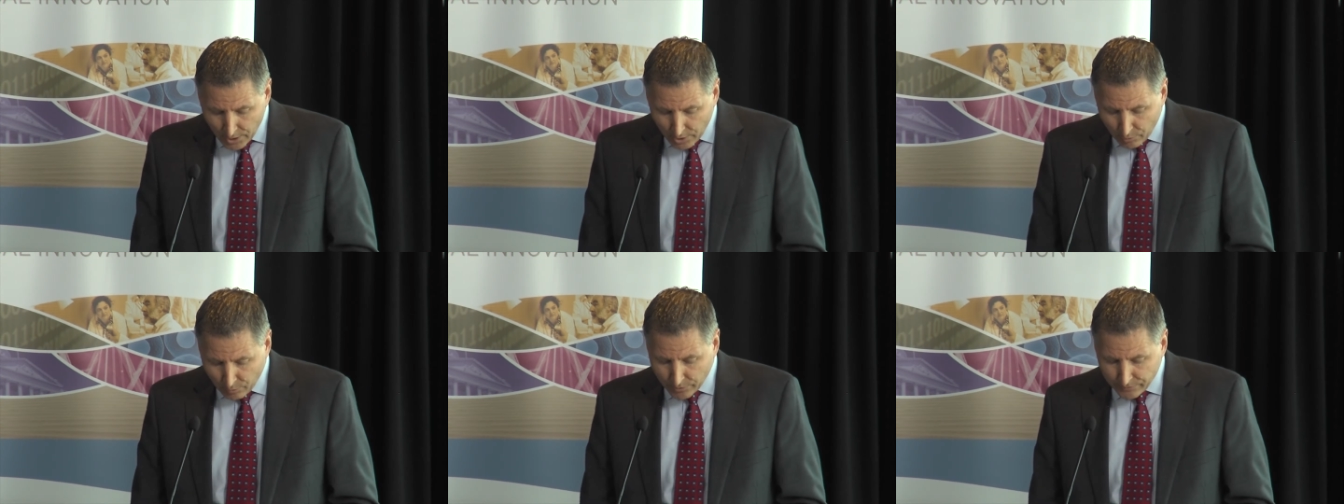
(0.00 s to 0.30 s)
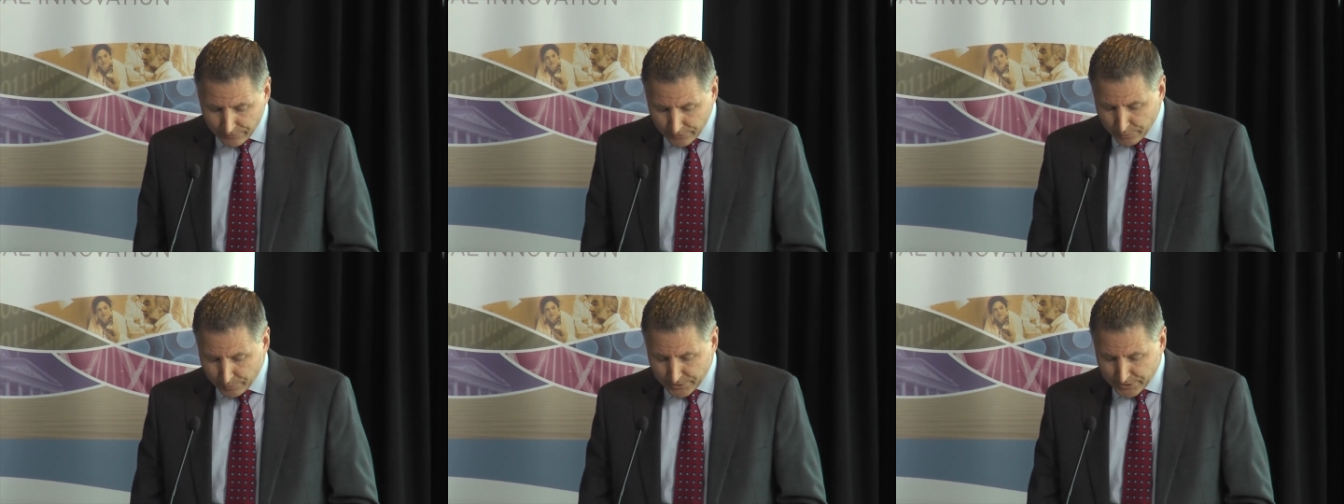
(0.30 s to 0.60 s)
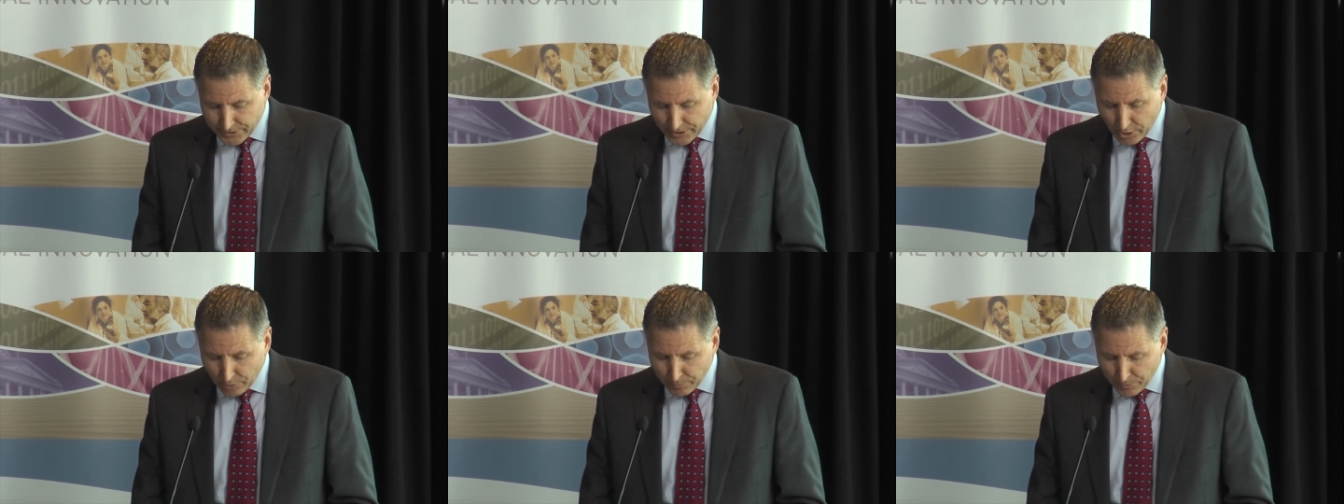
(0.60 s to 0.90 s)
worked for the
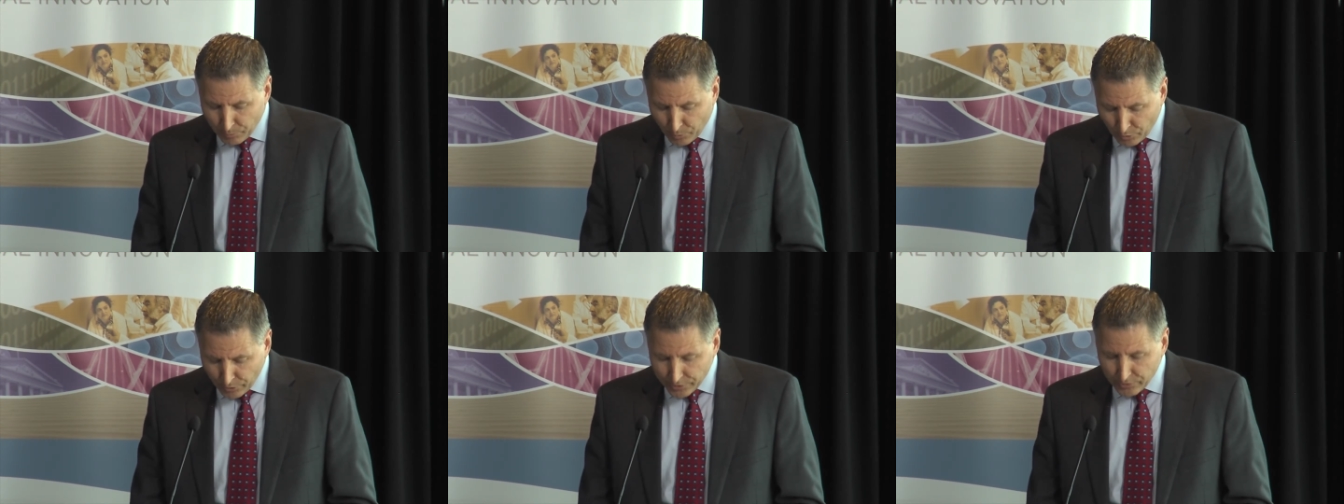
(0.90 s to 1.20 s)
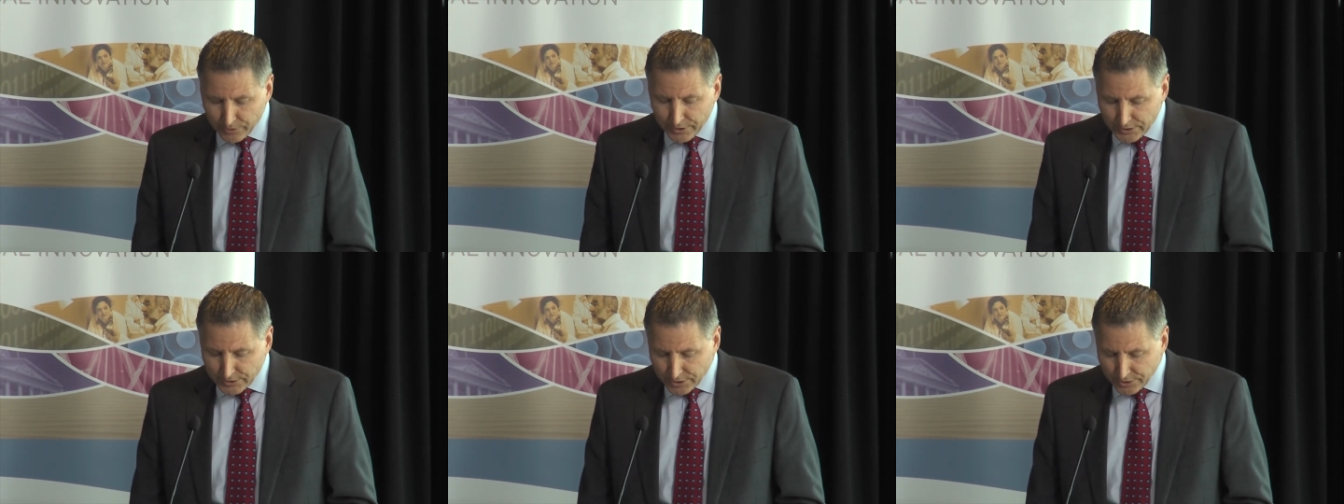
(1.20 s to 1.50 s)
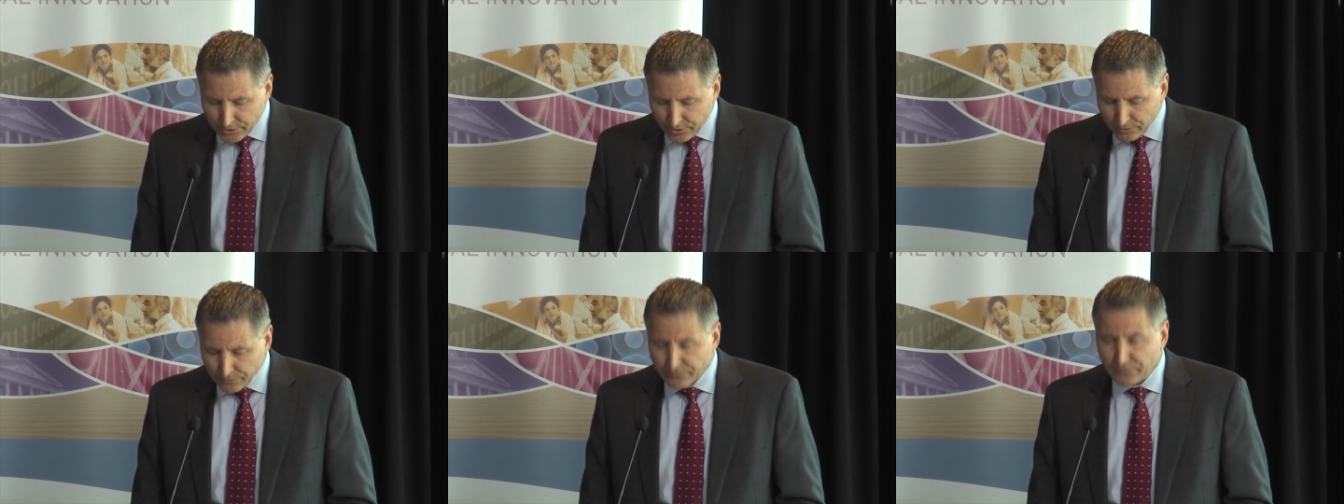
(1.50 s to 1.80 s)
Battelle Memorial
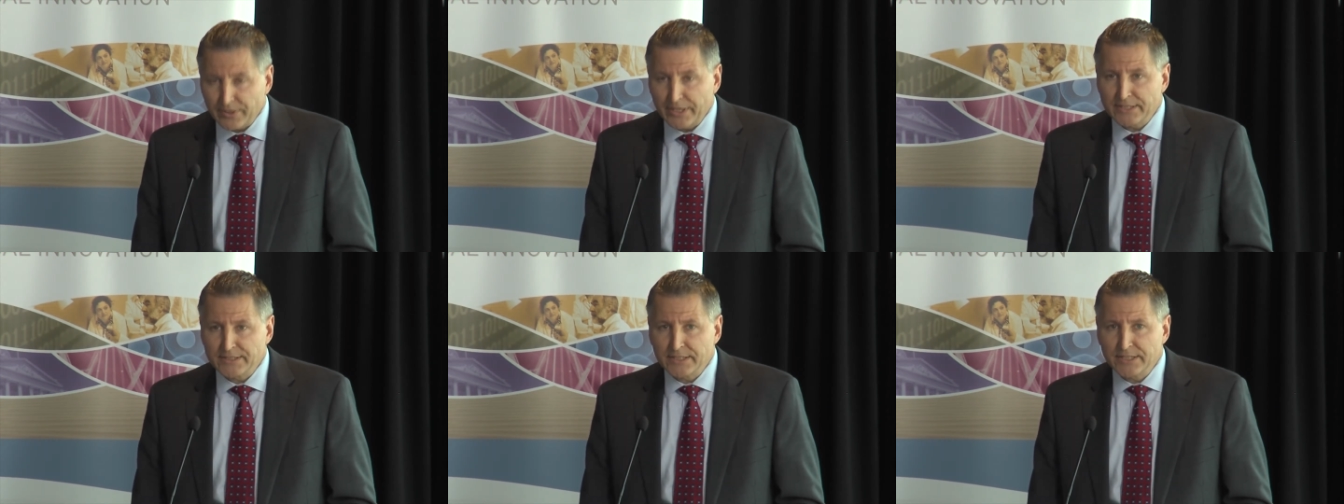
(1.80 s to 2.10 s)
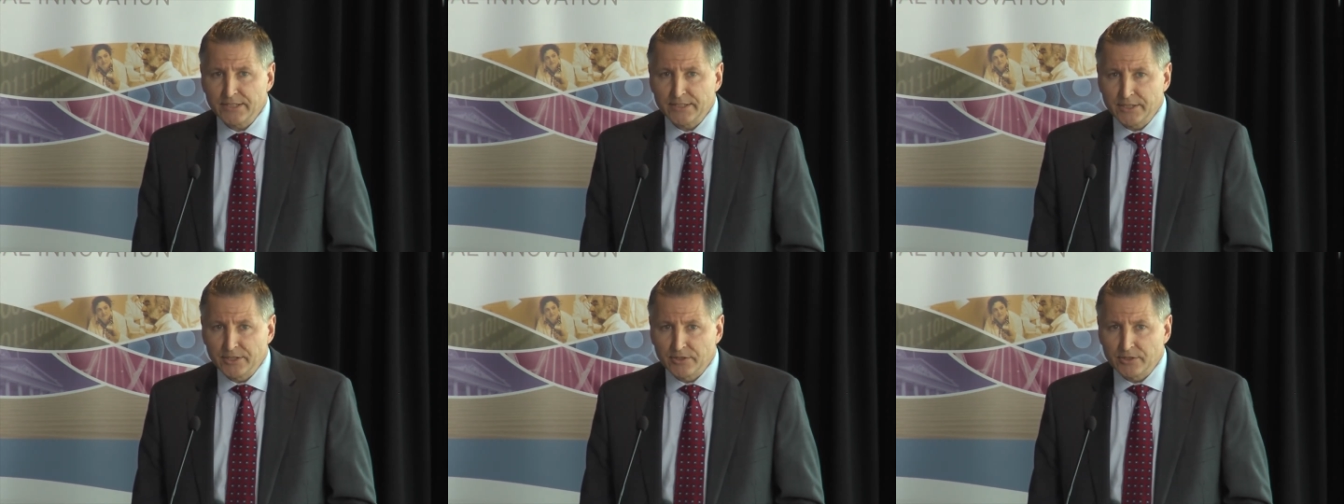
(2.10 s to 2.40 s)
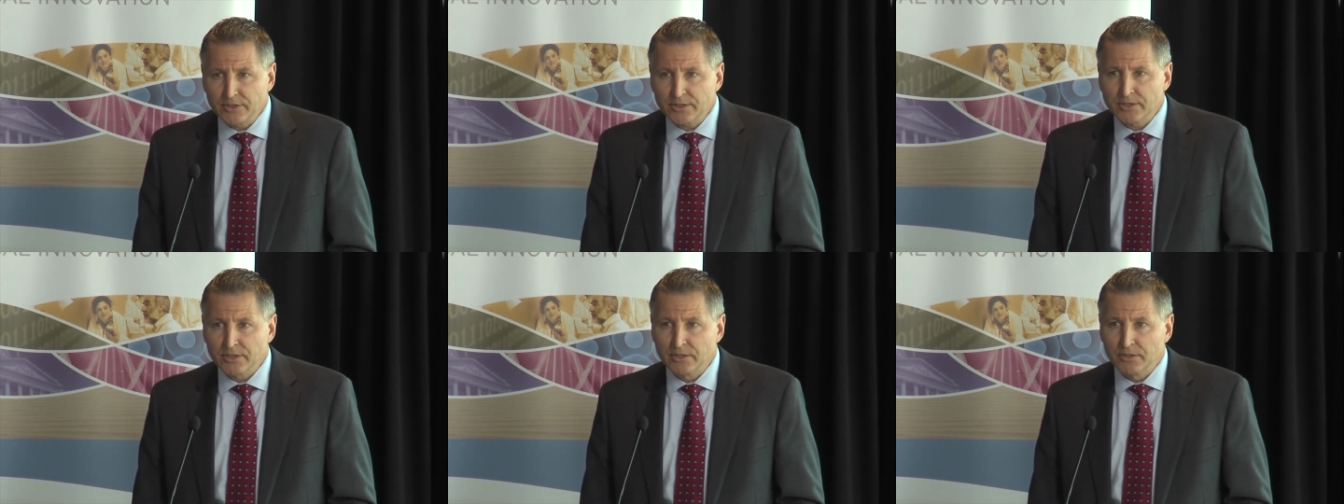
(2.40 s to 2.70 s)
Institute for 18
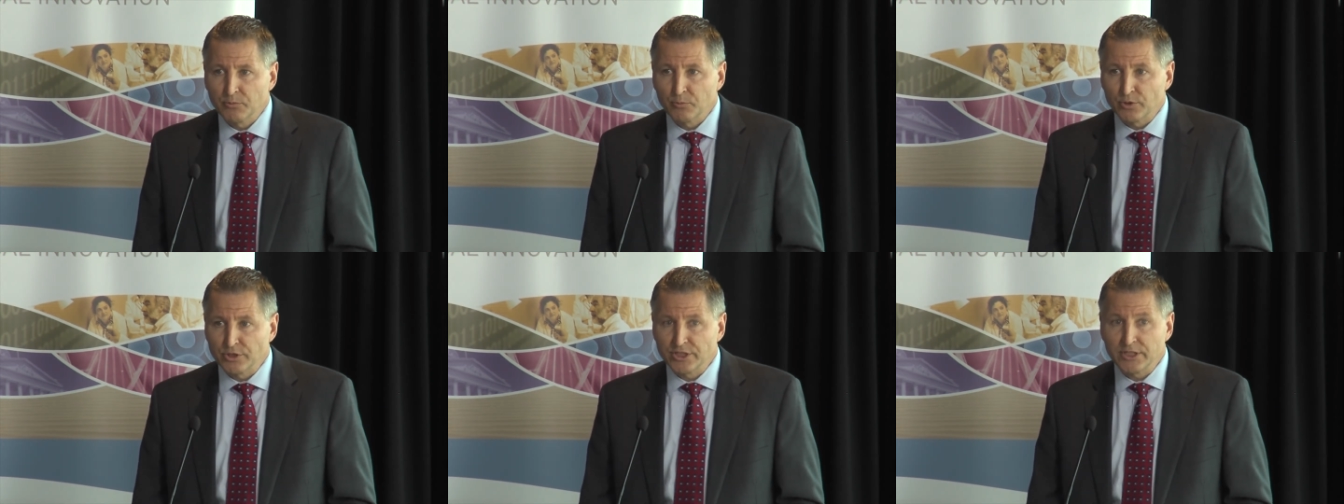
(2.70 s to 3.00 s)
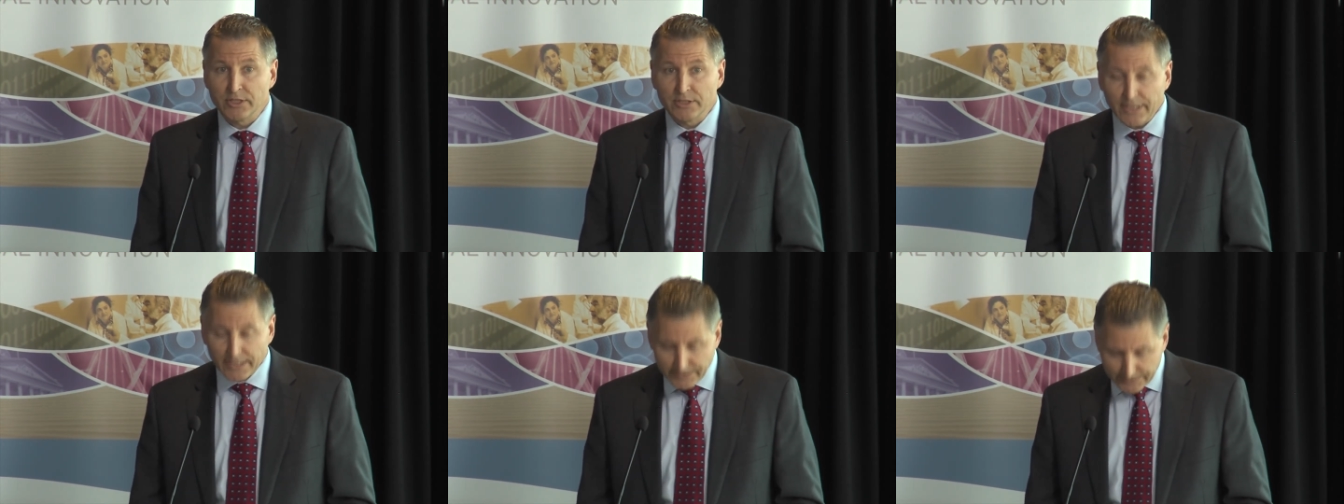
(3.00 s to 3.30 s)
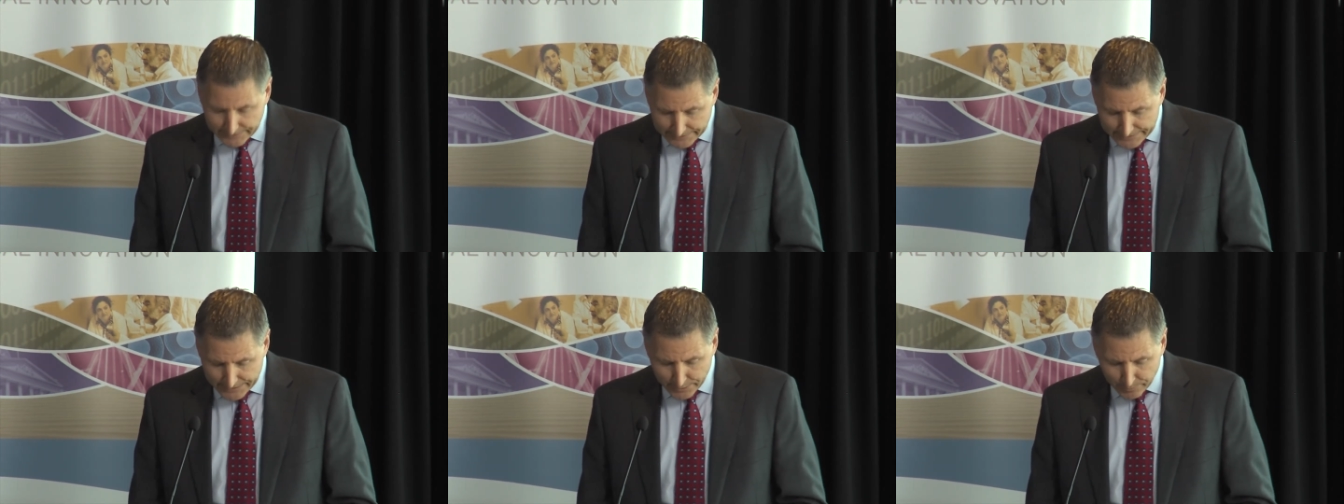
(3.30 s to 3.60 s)
years, where she
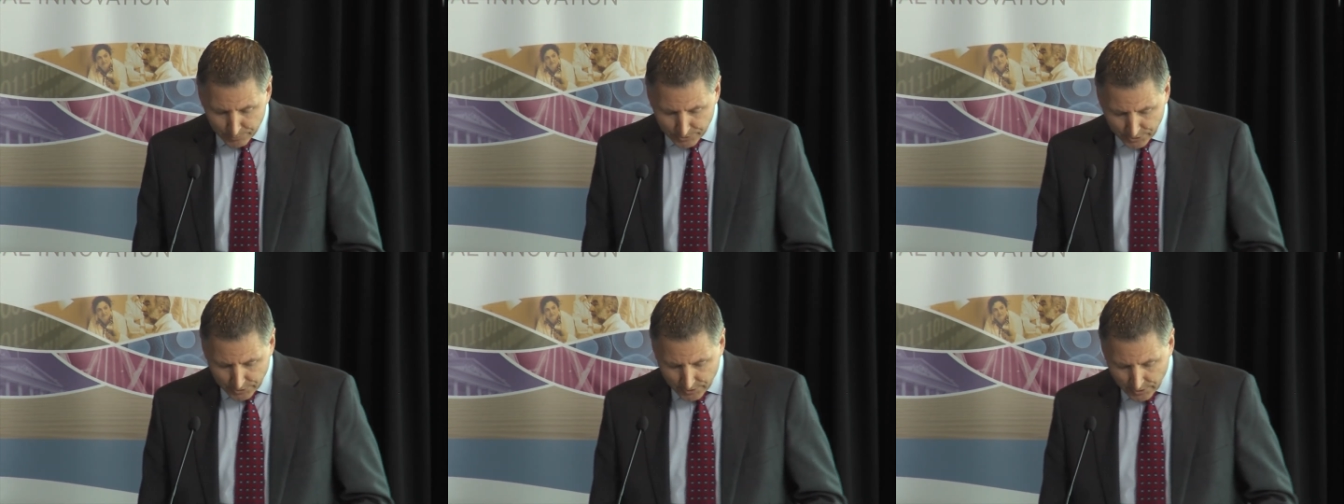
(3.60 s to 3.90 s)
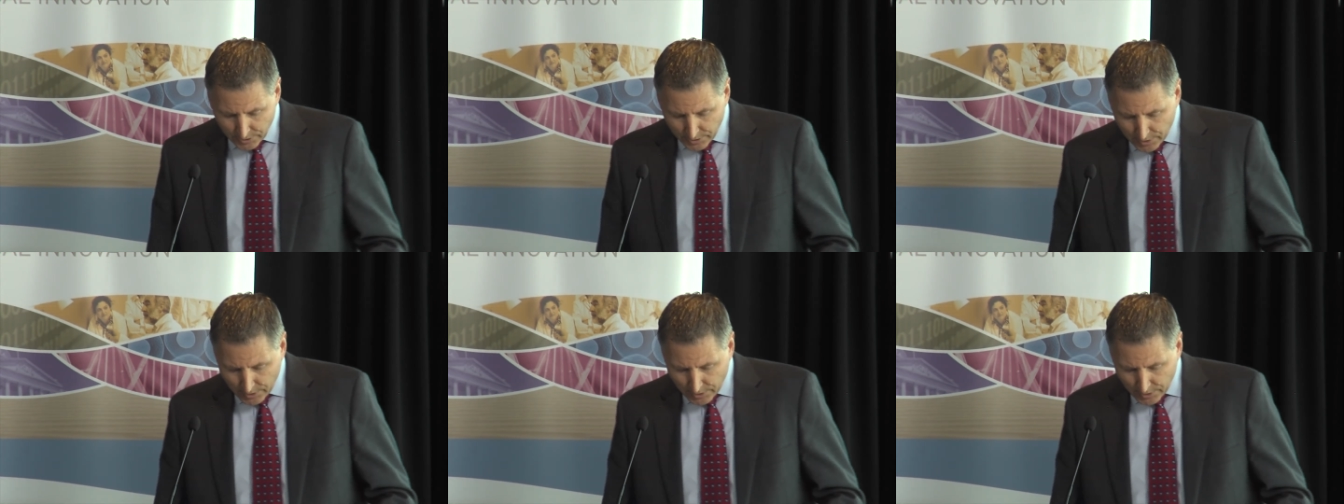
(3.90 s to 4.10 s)
led teams